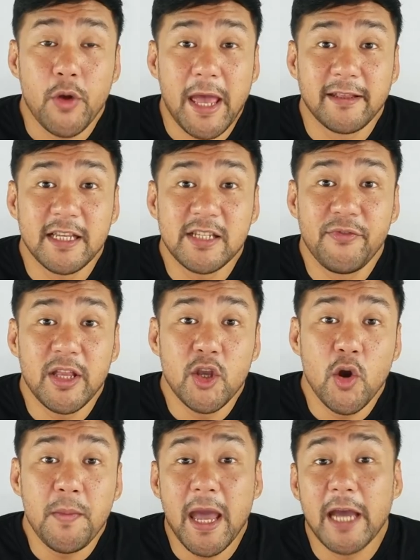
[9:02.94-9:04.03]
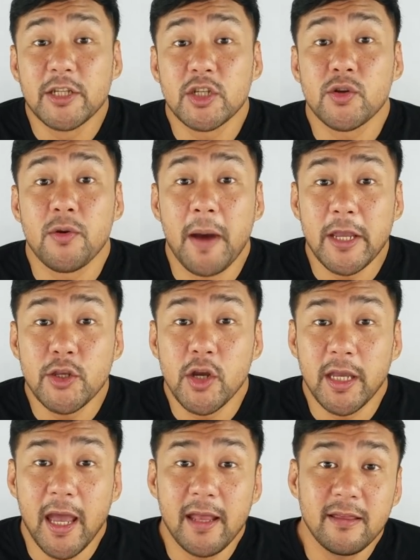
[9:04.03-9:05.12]
end this video, may I just remind you
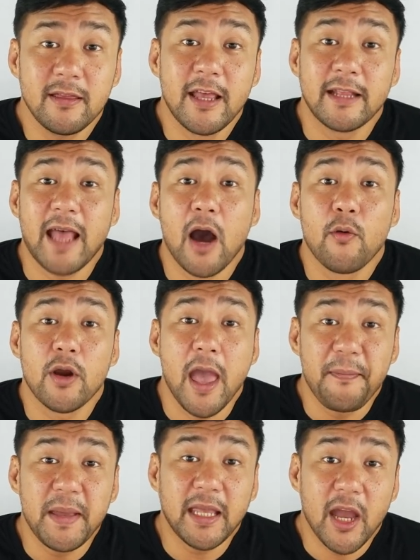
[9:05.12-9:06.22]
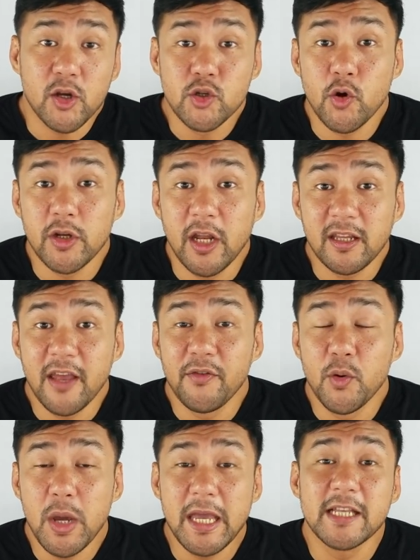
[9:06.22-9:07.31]
again that our Epic Air Jordan
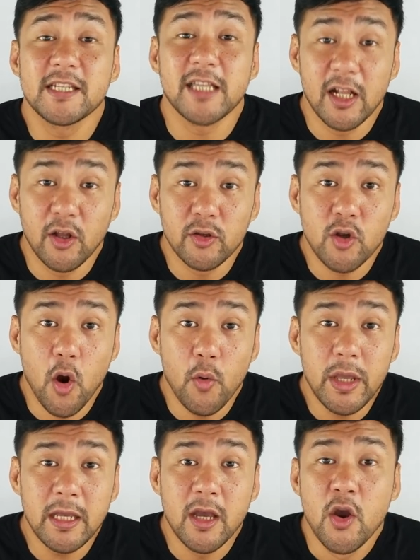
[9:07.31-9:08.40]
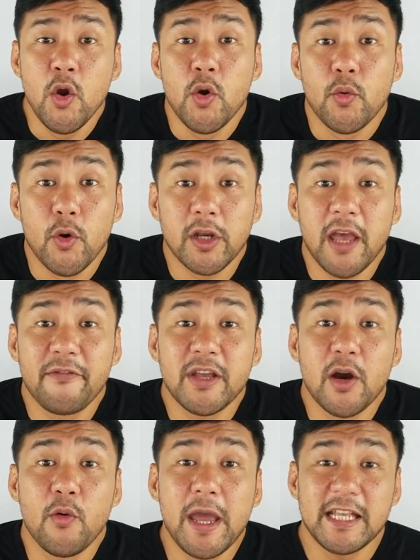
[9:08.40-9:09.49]
giveaway is still ongoing. We're giving
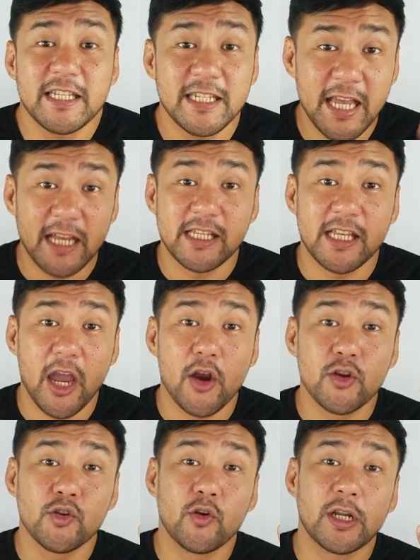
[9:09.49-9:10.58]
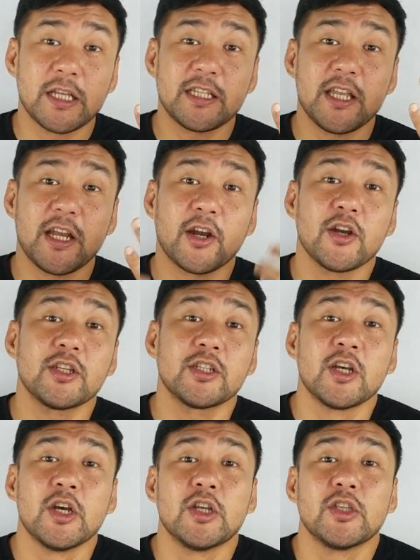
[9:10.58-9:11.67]
away six Air Jordan sneakers
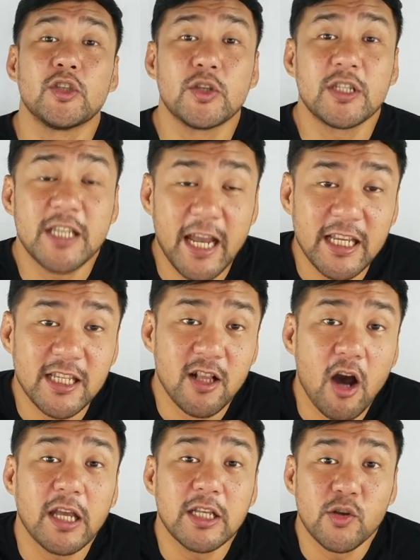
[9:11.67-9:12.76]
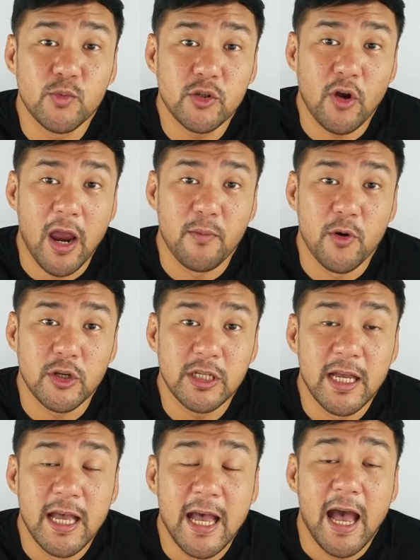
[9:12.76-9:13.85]
to six lucky subscribers.
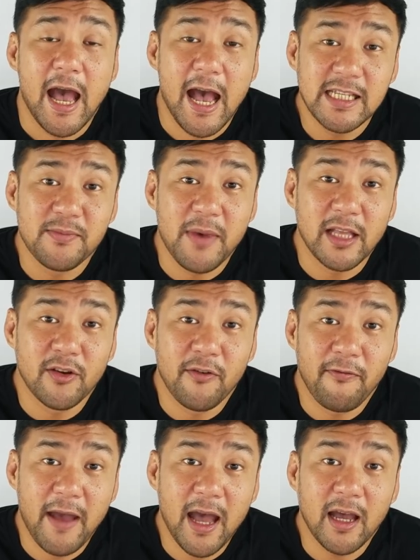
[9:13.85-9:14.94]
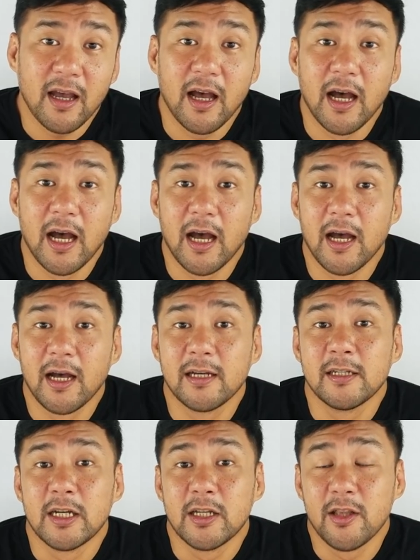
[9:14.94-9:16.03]
As a matter of fact, uh,
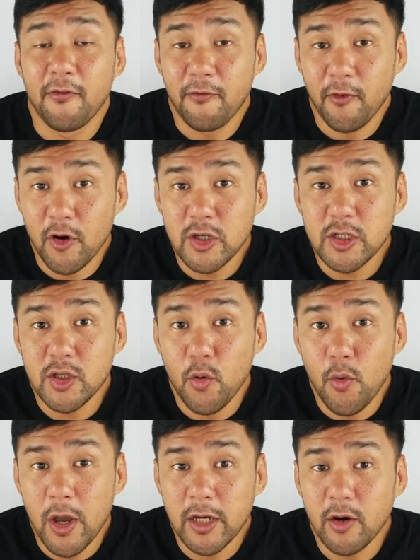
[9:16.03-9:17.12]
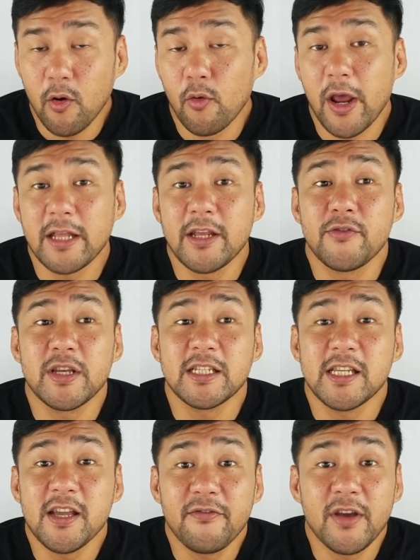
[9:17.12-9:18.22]
the first winner already
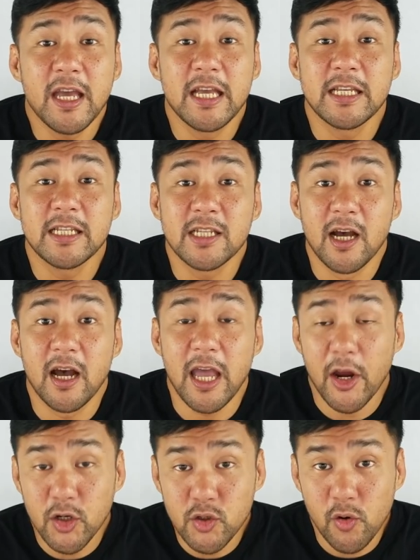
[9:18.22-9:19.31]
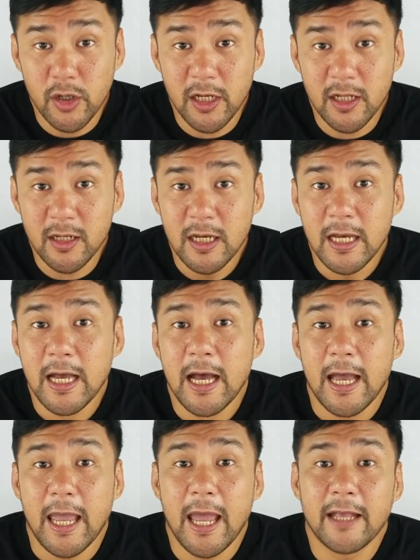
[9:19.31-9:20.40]
received his uh, Air Jordan.
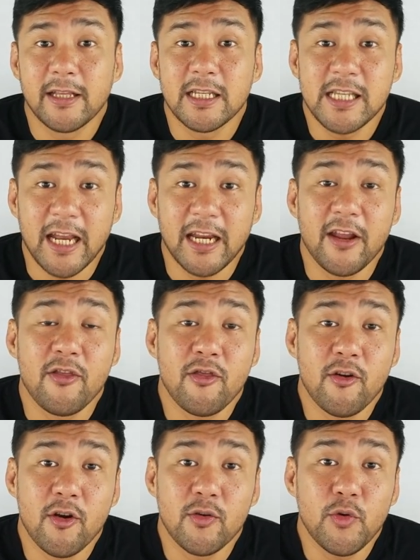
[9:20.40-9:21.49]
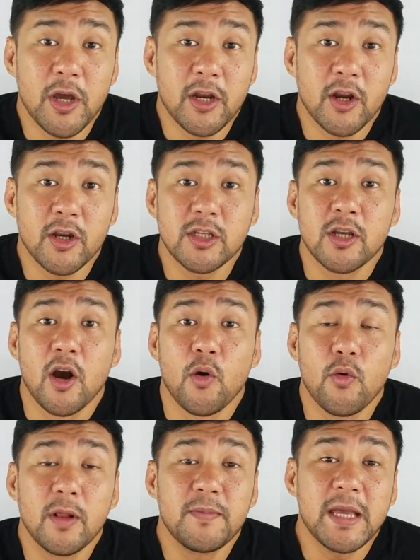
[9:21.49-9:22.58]
And the second and third winners
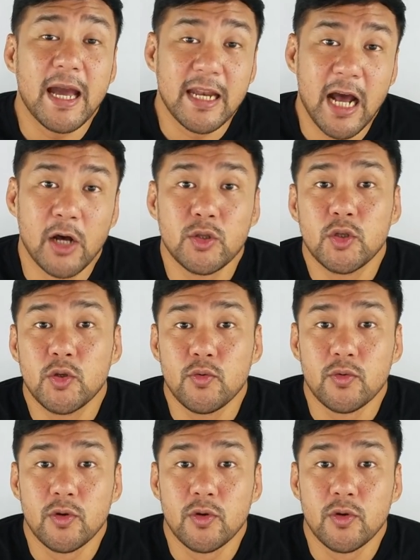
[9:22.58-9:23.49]
will be announced soon.